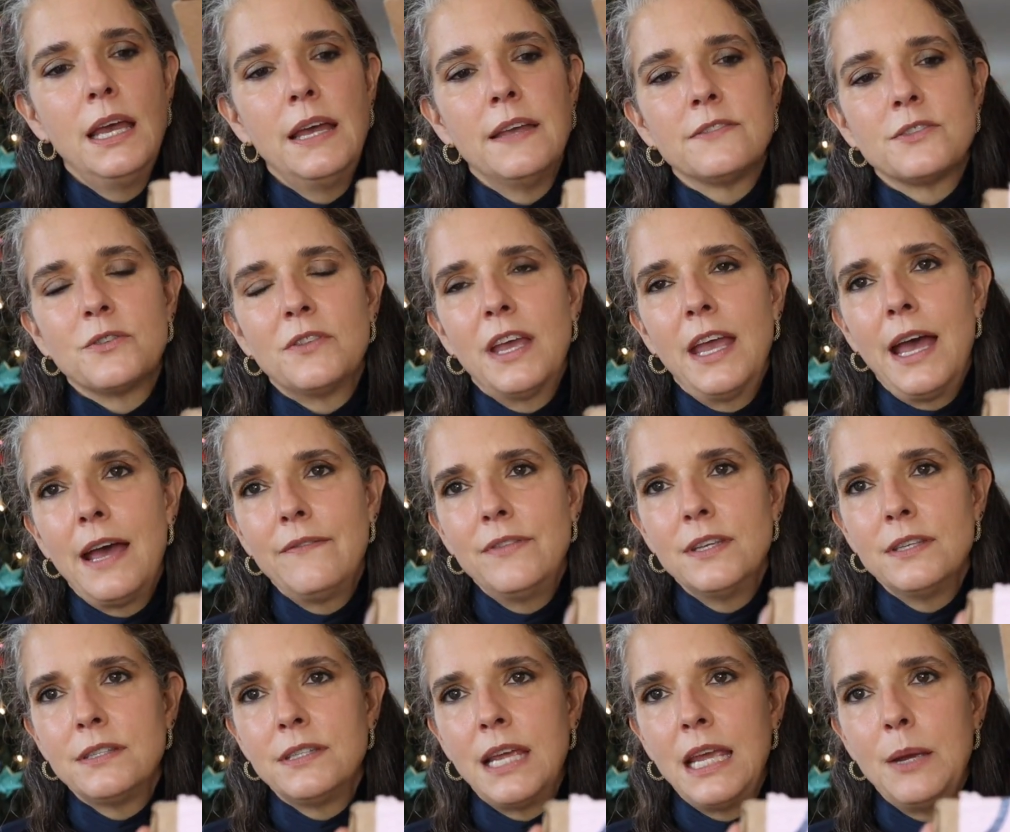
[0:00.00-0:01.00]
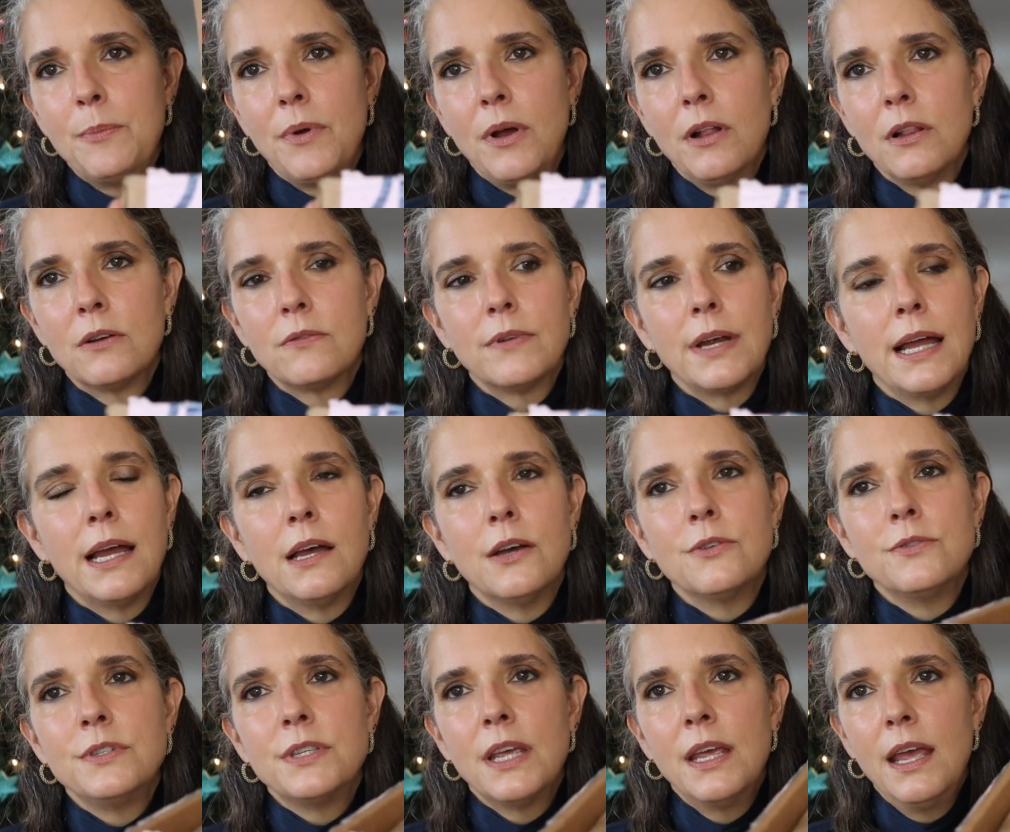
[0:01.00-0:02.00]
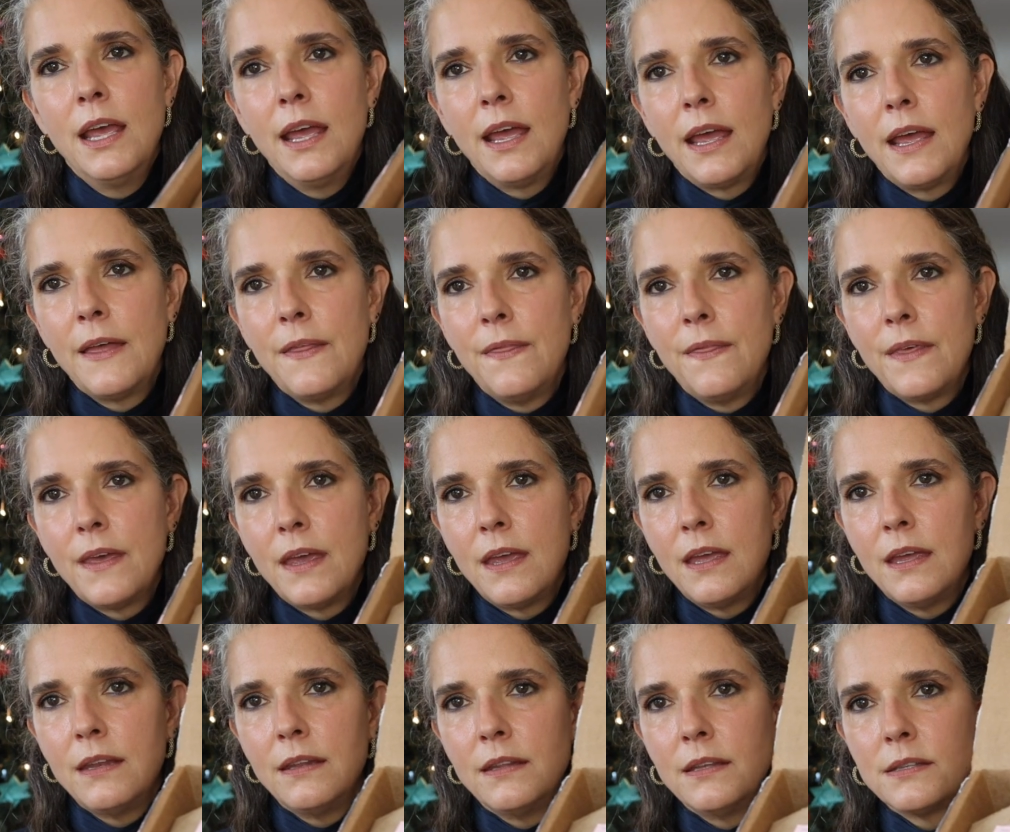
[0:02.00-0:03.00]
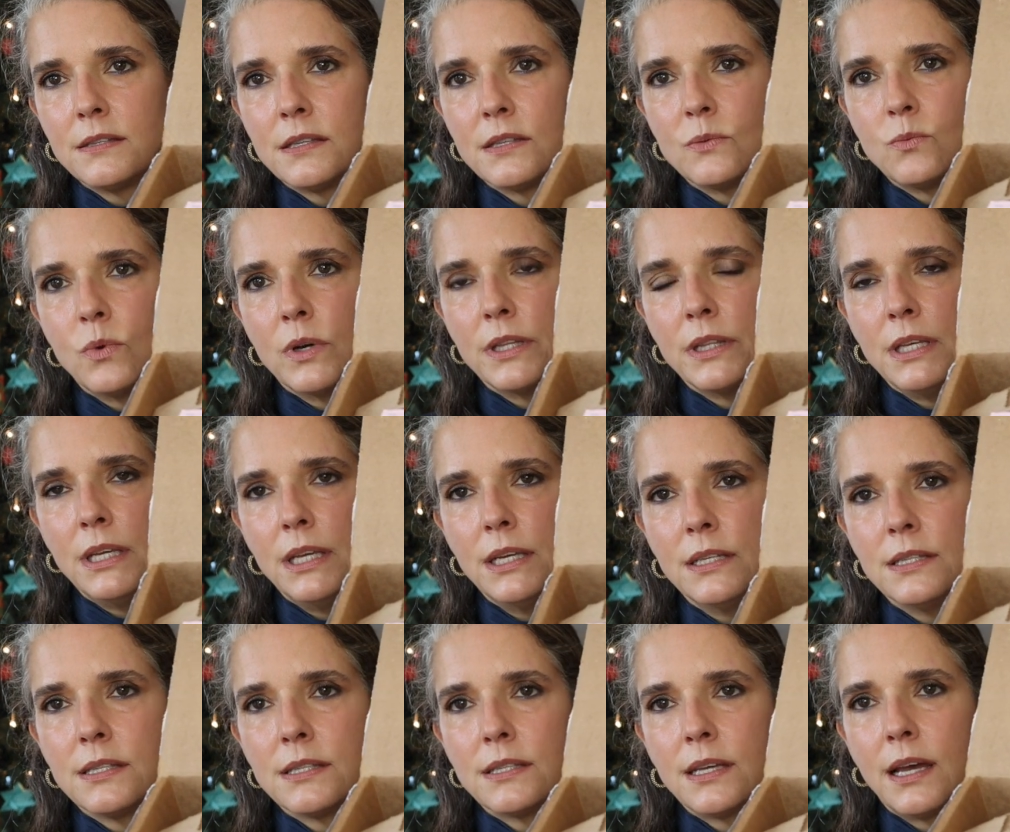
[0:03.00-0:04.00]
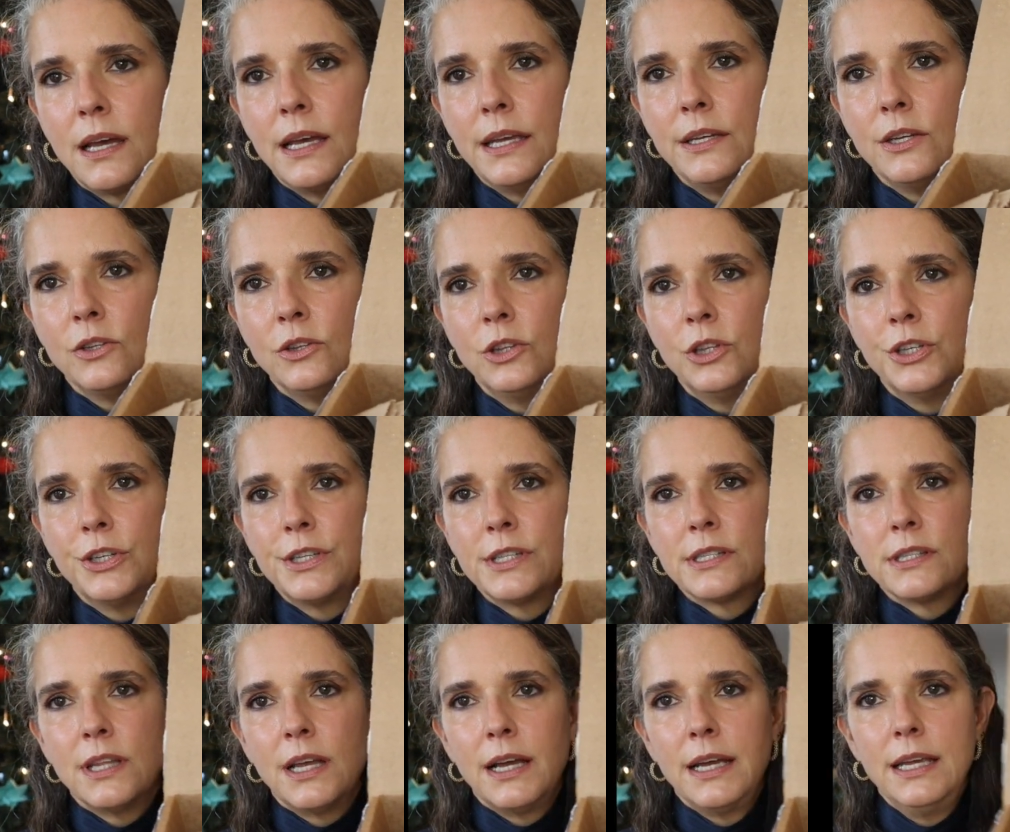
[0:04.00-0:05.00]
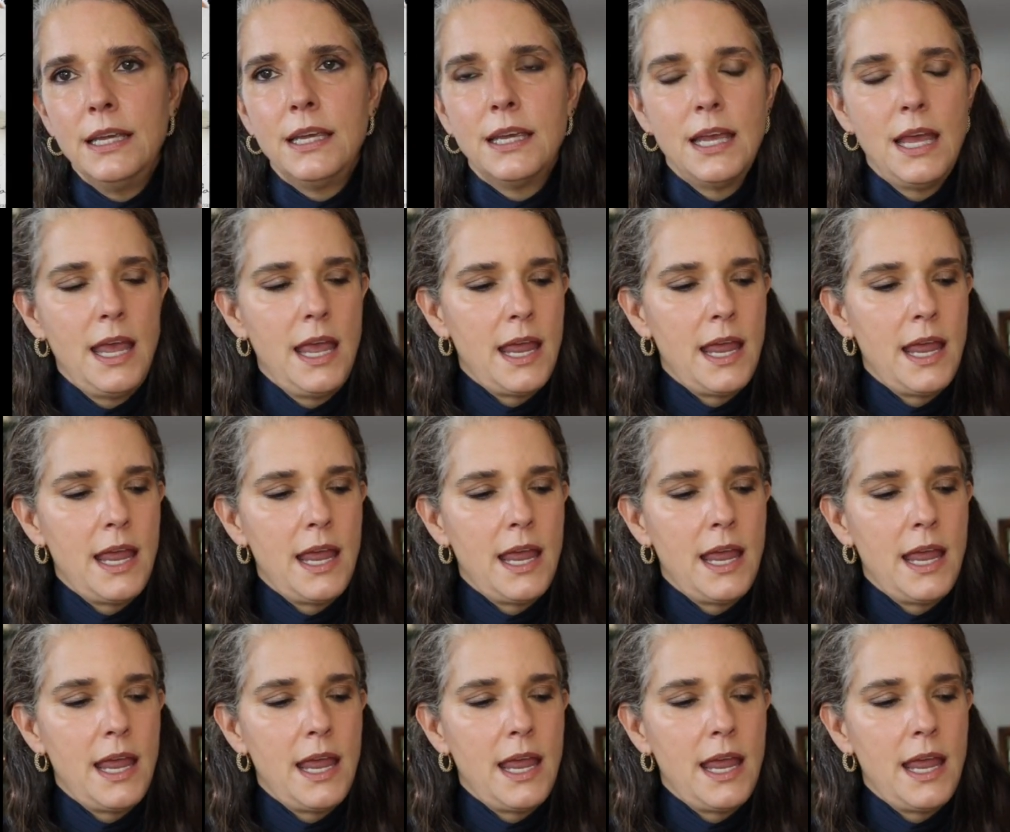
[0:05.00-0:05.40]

So they have this tape all around and then this is what the inside looks like.